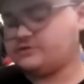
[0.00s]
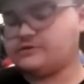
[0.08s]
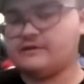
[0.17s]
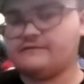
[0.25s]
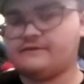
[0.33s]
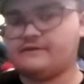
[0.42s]

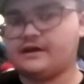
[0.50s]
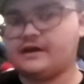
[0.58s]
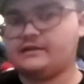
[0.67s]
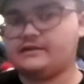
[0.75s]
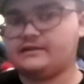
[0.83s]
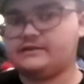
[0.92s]
try and figure out
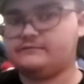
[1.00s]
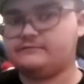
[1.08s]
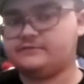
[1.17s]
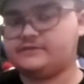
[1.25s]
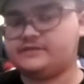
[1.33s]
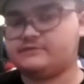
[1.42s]
how to
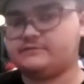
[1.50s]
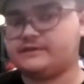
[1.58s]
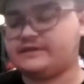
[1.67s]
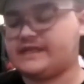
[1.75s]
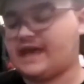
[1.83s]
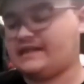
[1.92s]

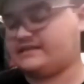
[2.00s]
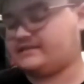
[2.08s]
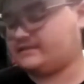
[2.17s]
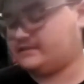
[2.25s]
situate that.